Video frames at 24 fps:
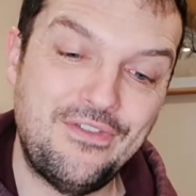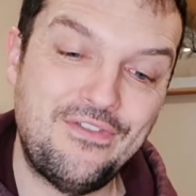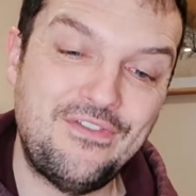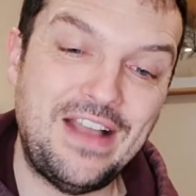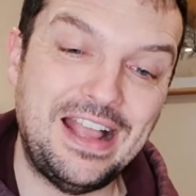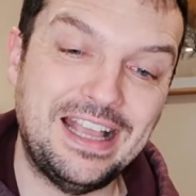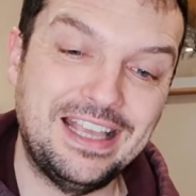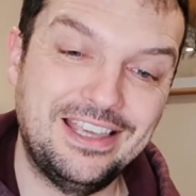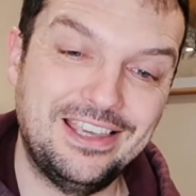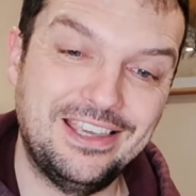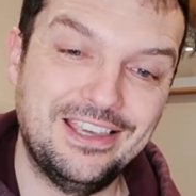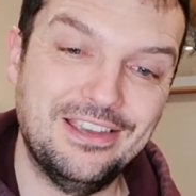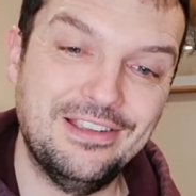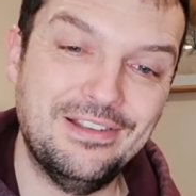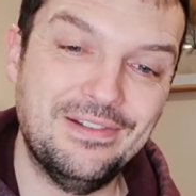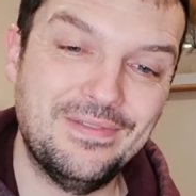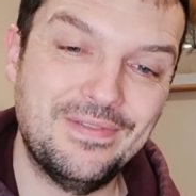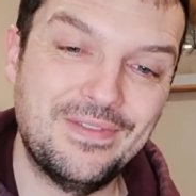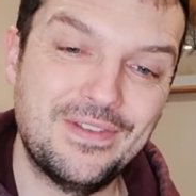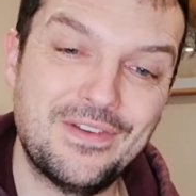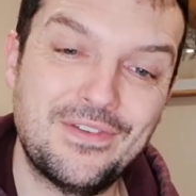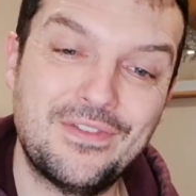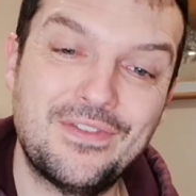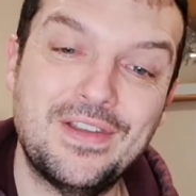Thank you
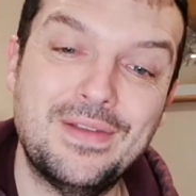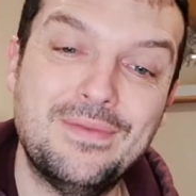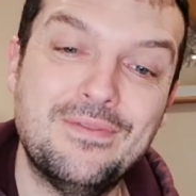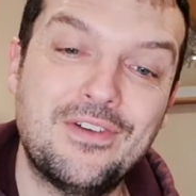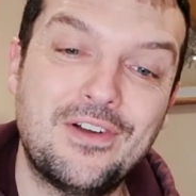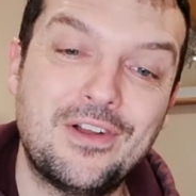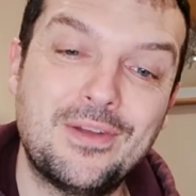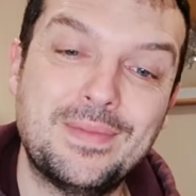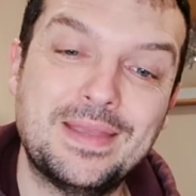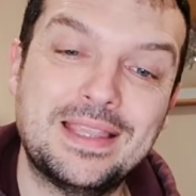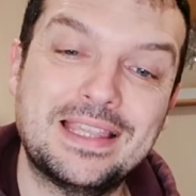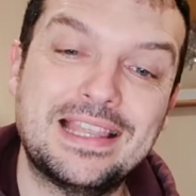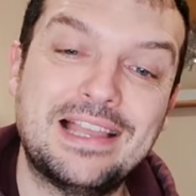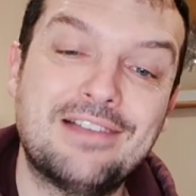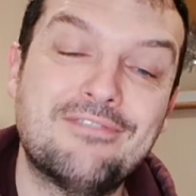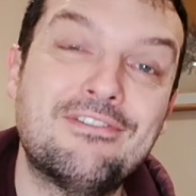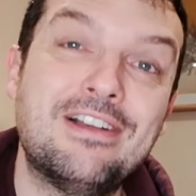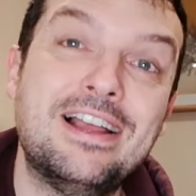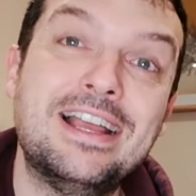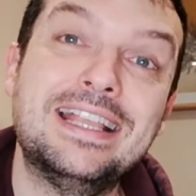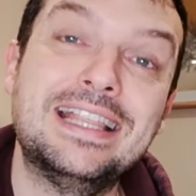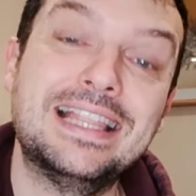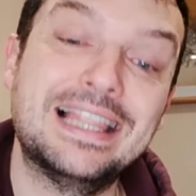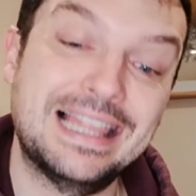for inviting me to that
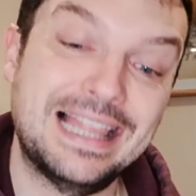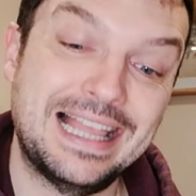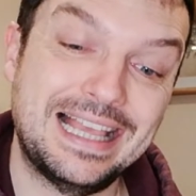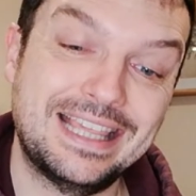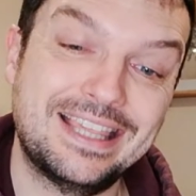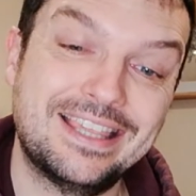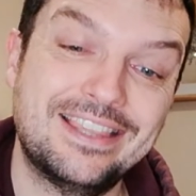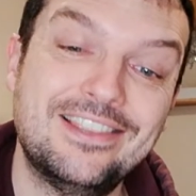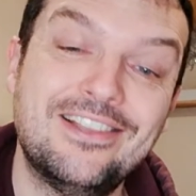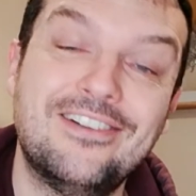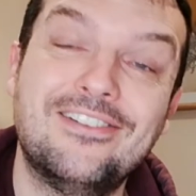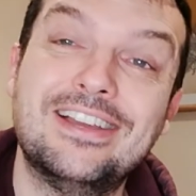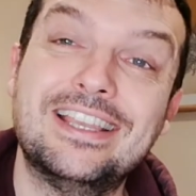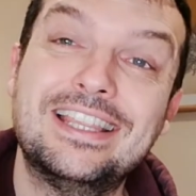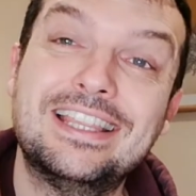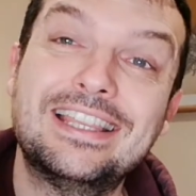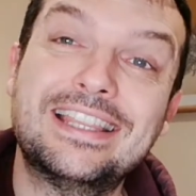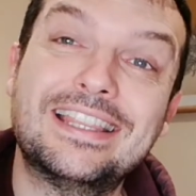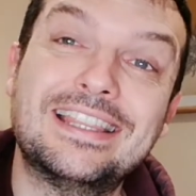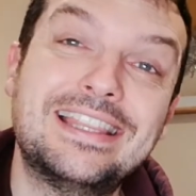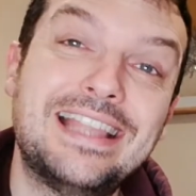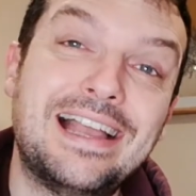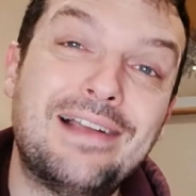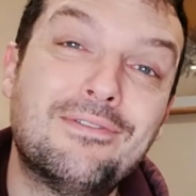raid last night.
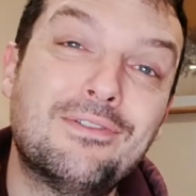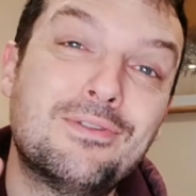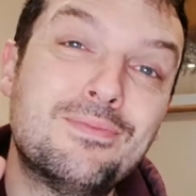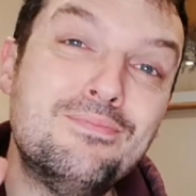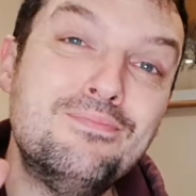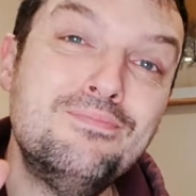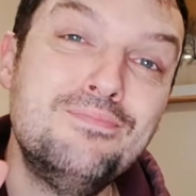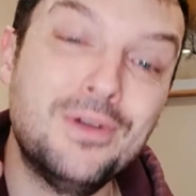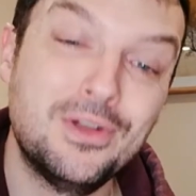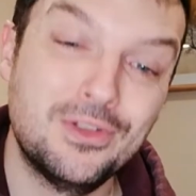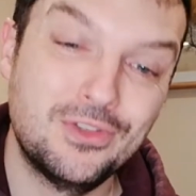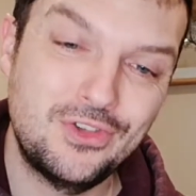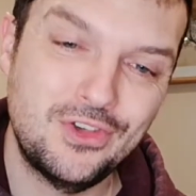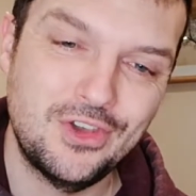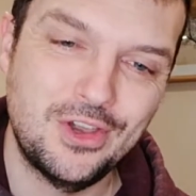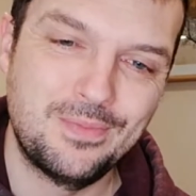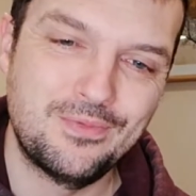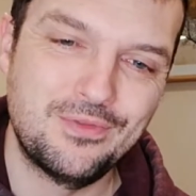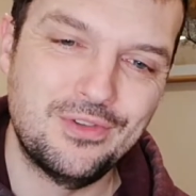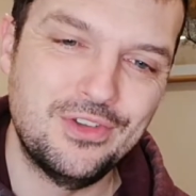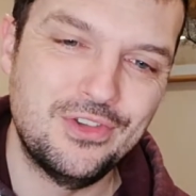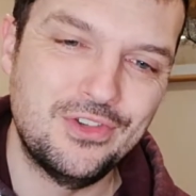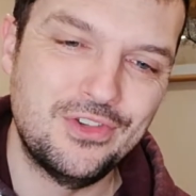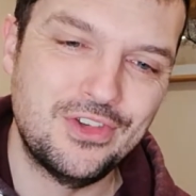That was much
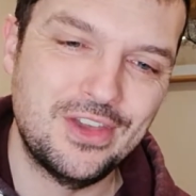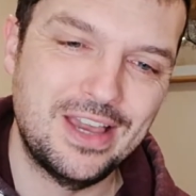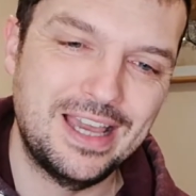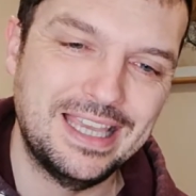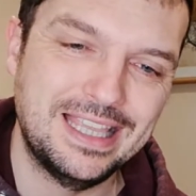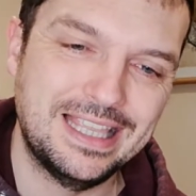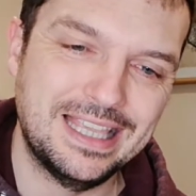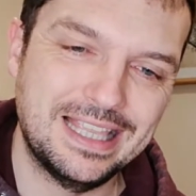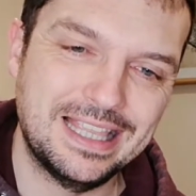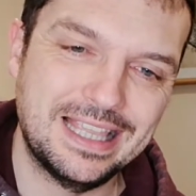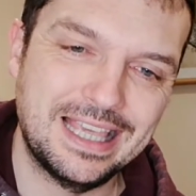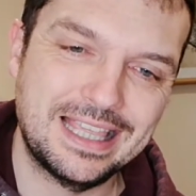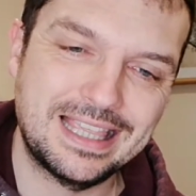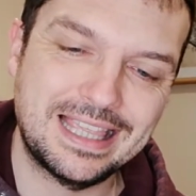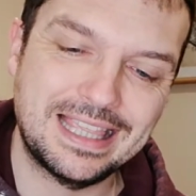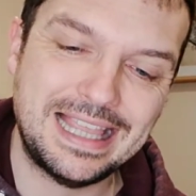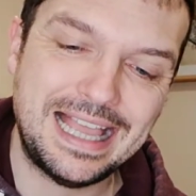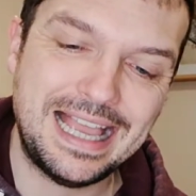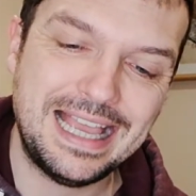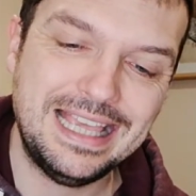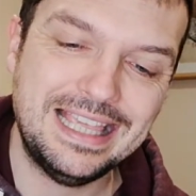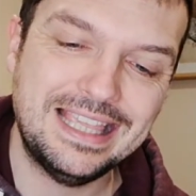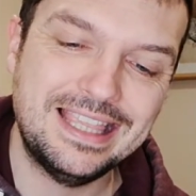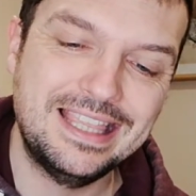appreciated. So
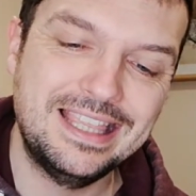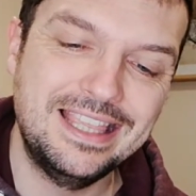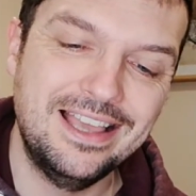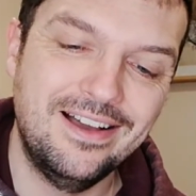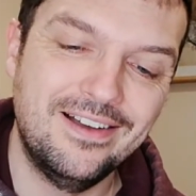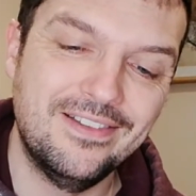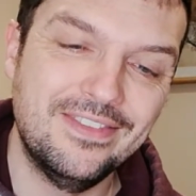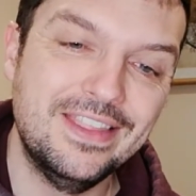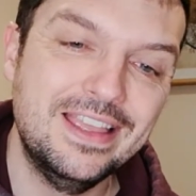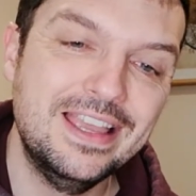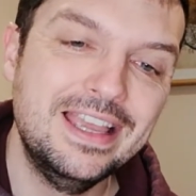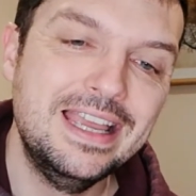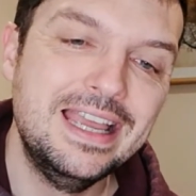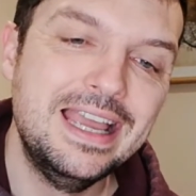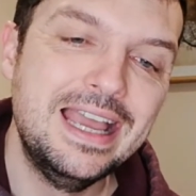that is done.